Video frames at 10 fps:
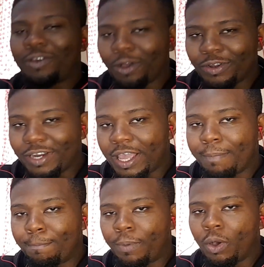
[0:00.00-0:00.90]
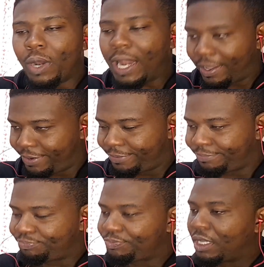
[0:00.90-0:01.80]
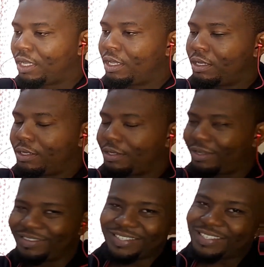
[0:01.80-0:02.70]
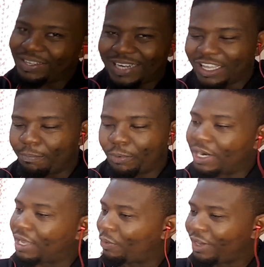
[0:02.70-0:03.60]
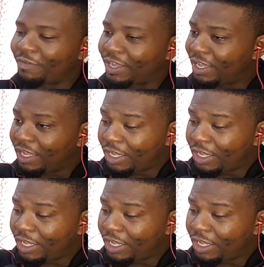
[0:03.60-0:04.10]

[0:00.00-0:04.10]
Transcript: Called a bowler. It sounds like a bowler. Whatever.